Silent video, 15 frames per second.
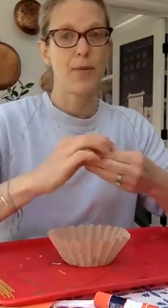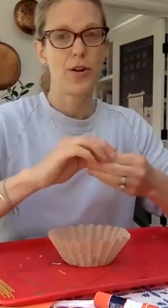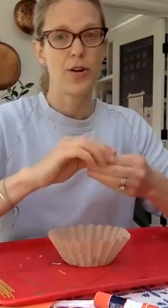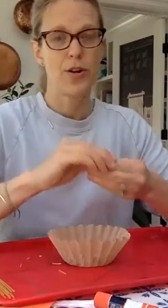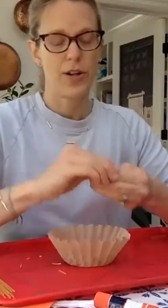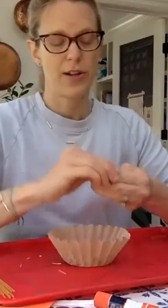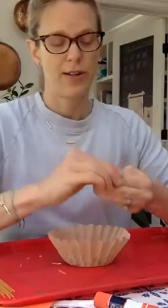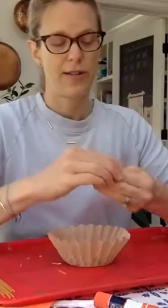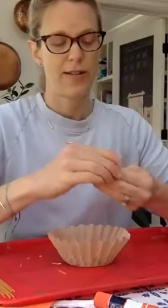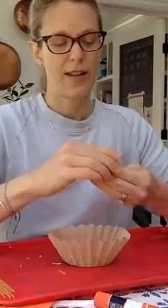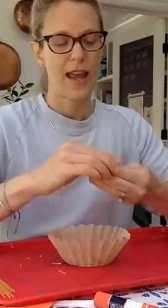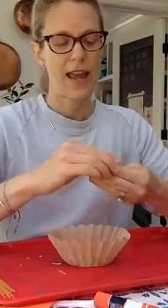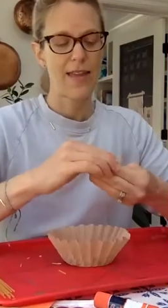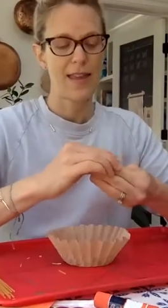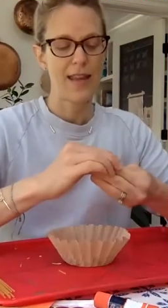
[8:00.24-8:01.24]
birds,
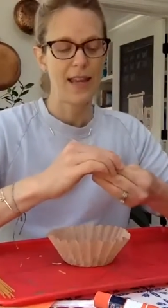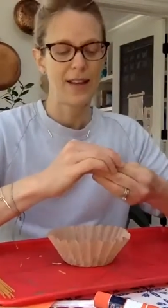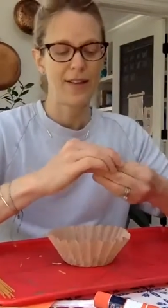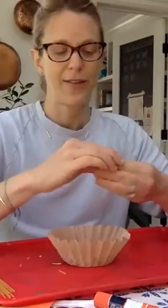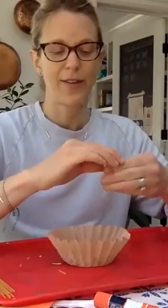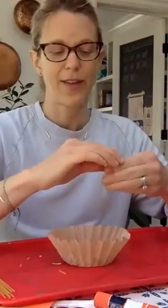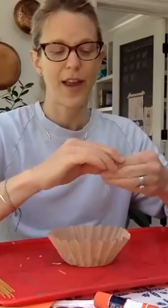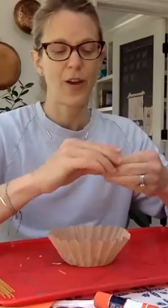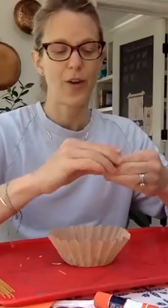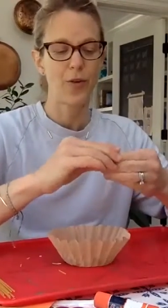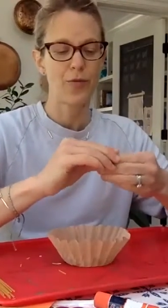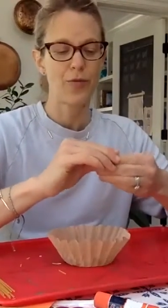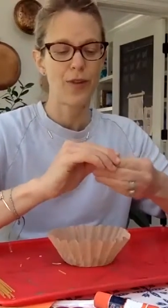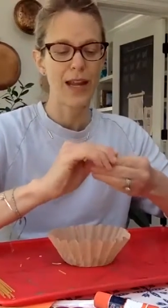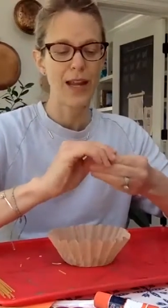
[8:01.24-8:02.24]
I think it's a
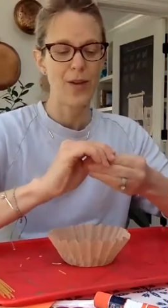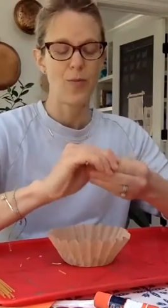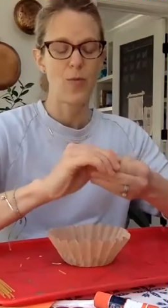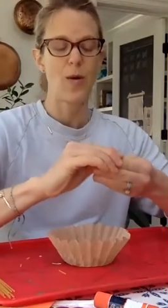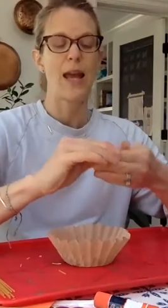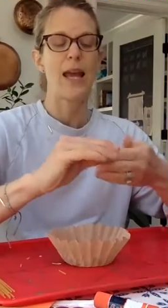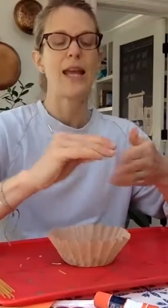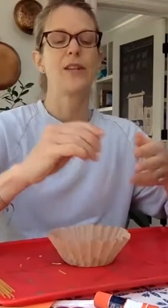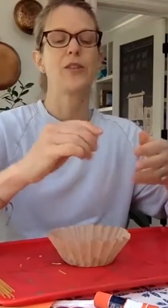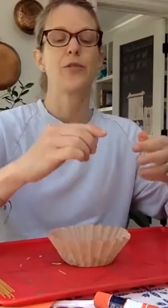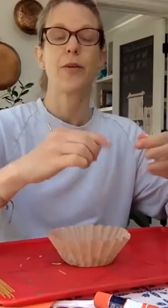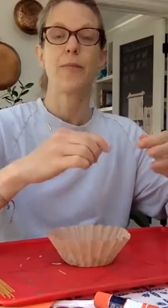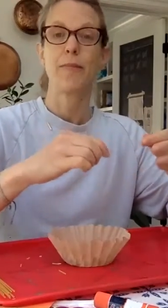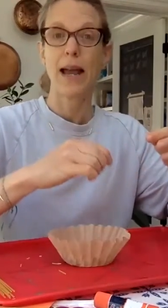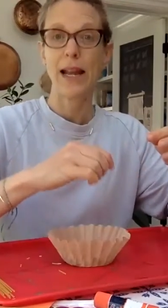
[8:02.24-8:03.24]
great way
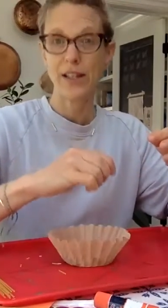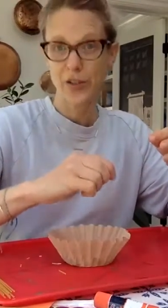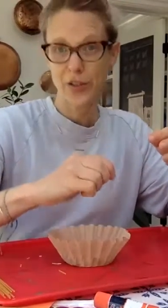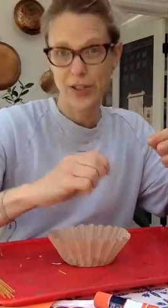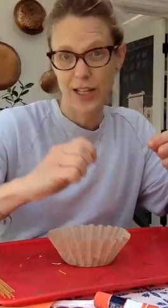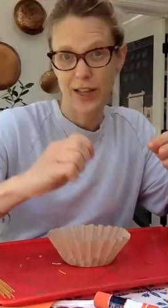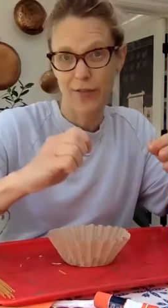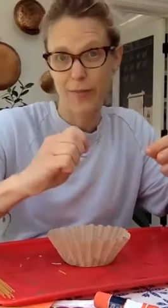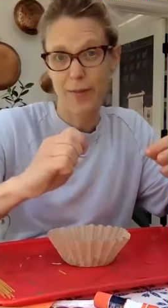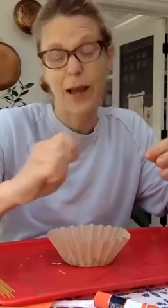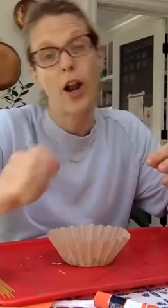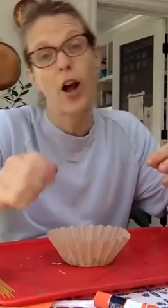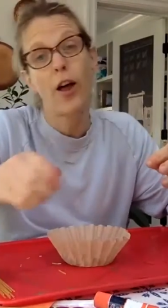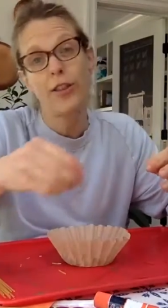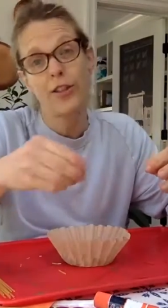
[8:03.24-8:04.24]
to remind yourself
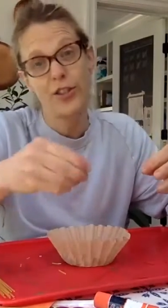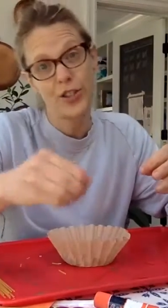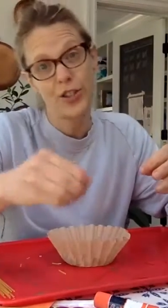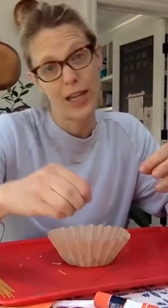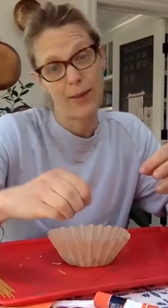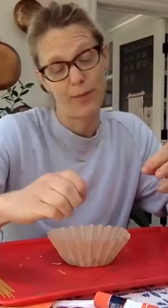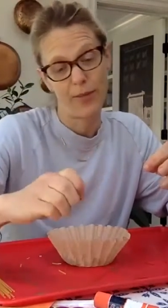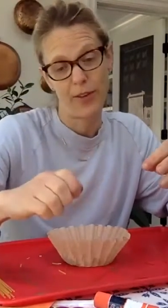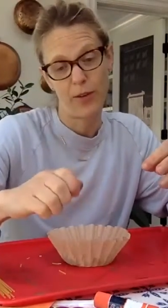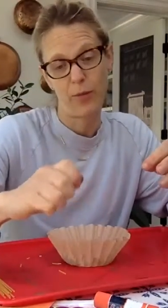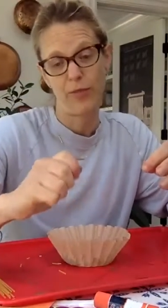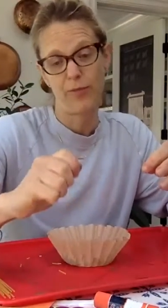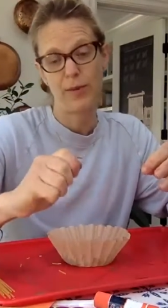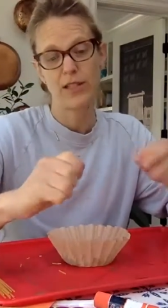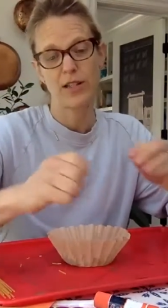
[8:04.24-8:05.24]
about all the shapes that
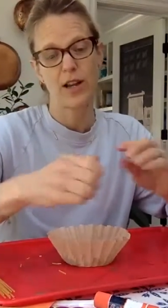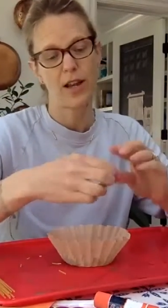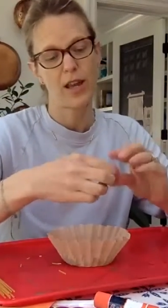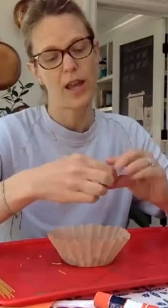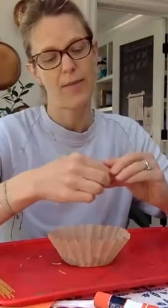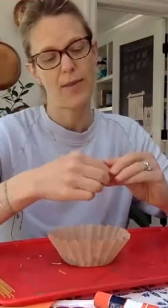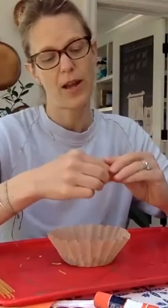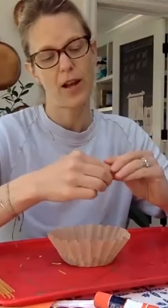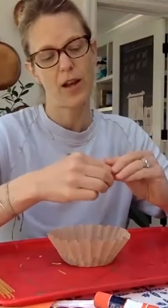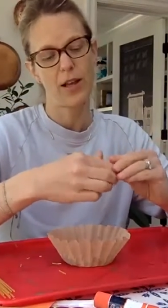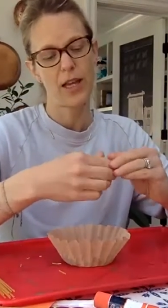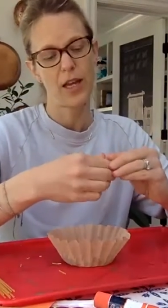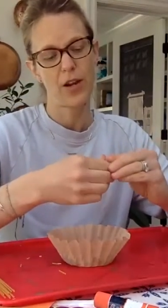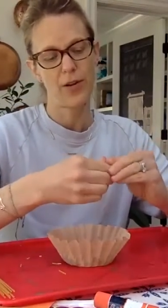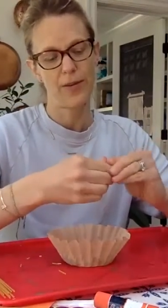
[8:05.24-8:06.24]
we've been talking about all
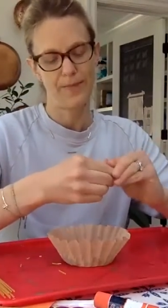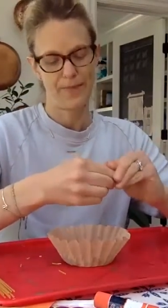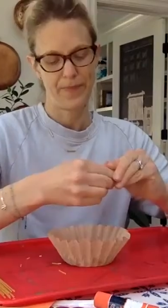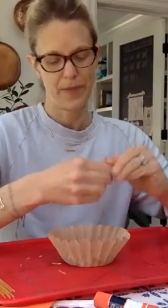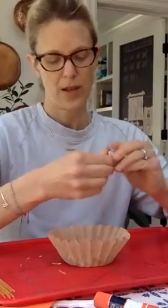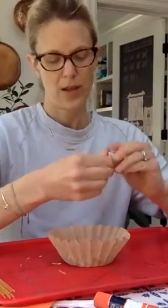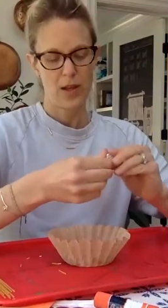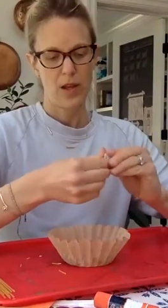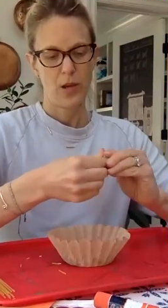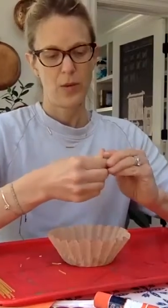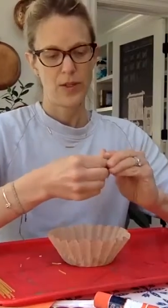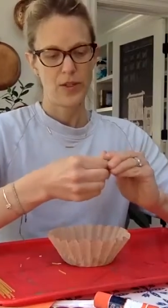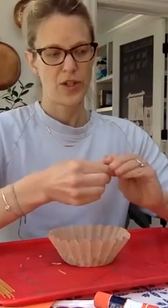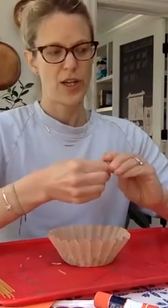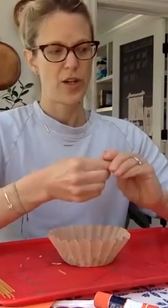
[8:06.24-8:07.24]
year,
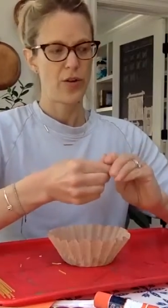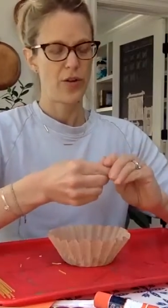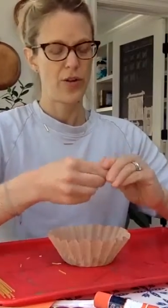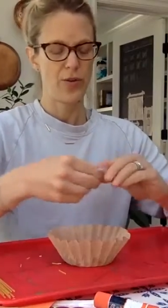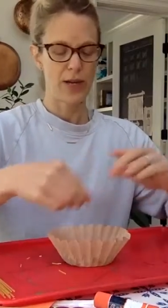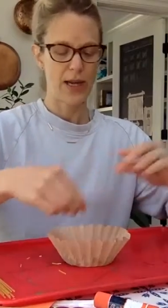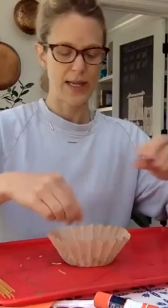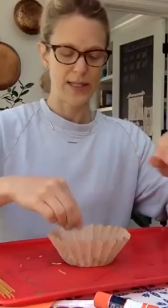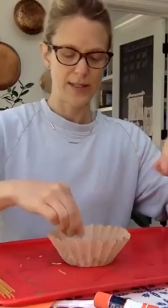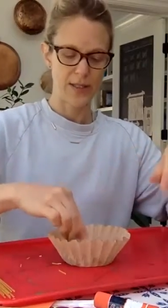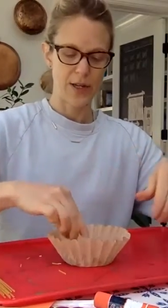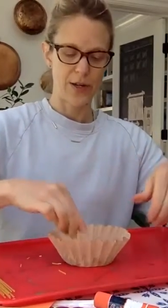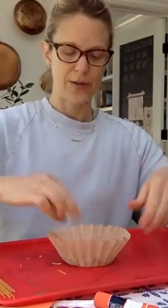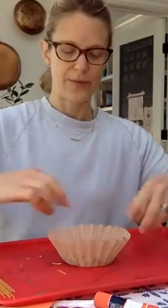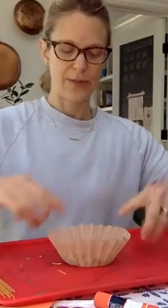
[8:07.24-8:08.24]
which I know you guys
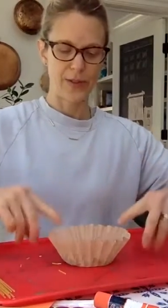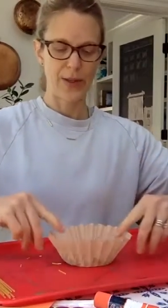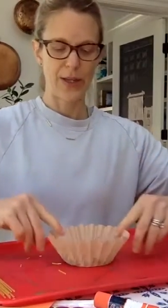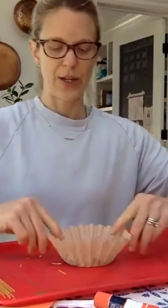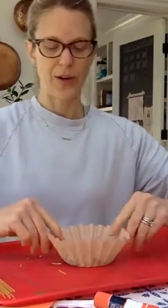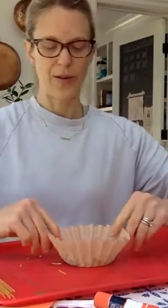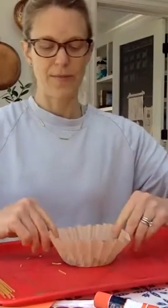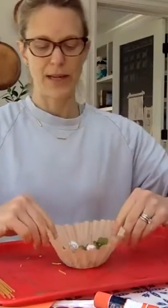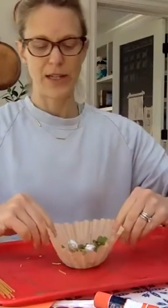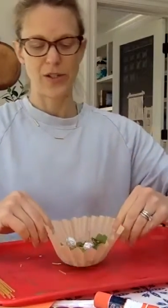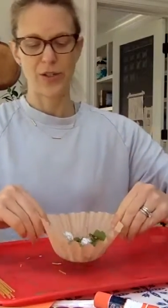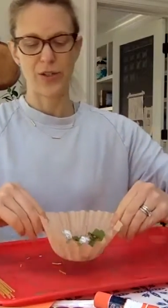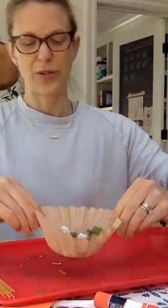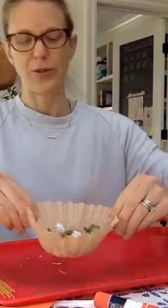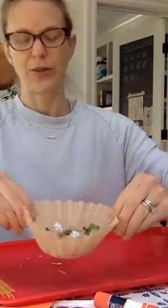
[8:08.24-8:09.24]
know. So here are my
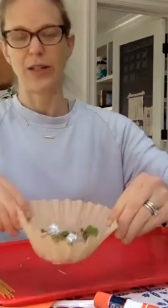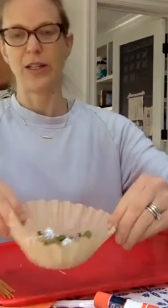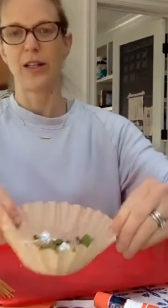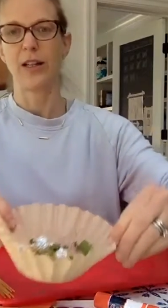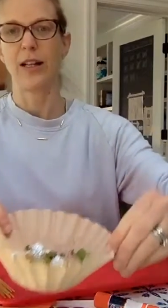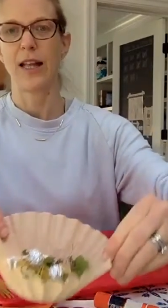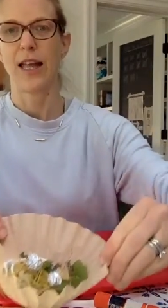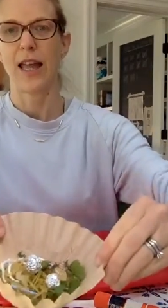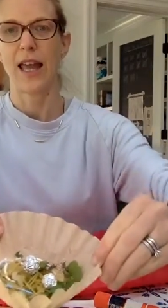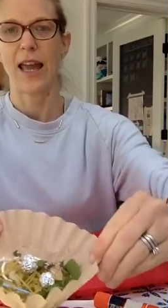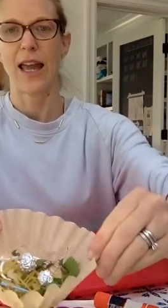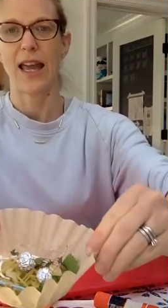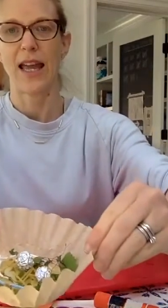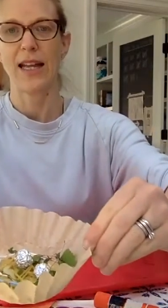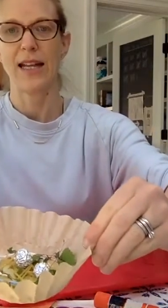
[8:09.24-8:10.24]
two little
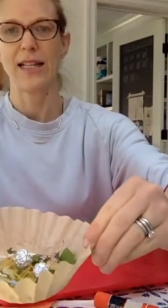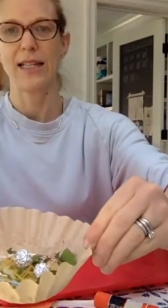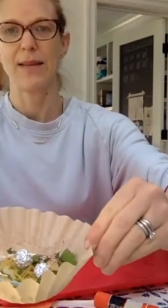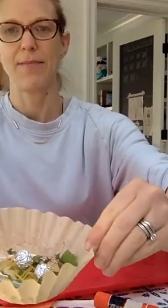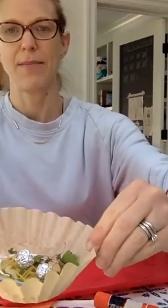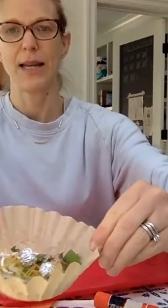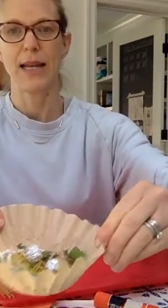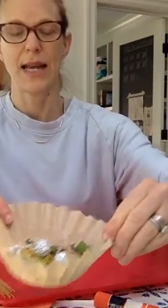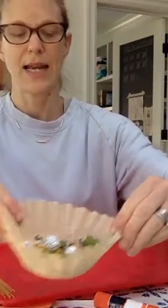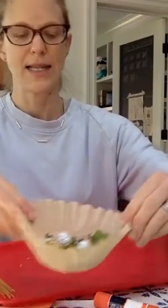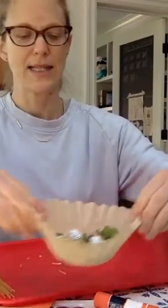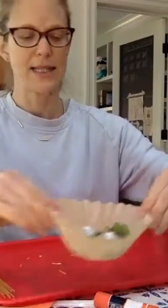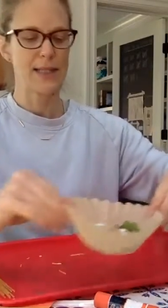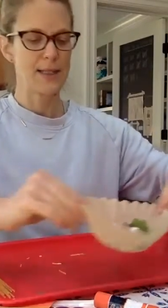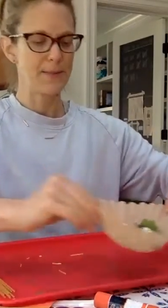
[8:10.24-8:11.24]
eggs in my
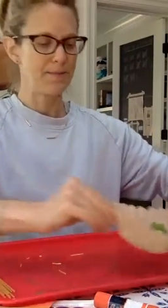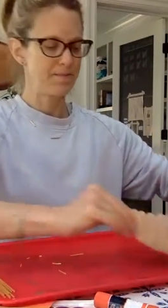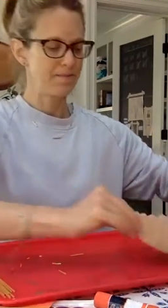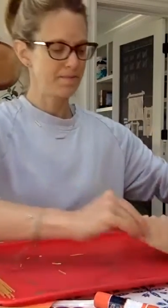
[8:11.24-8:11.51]
nest.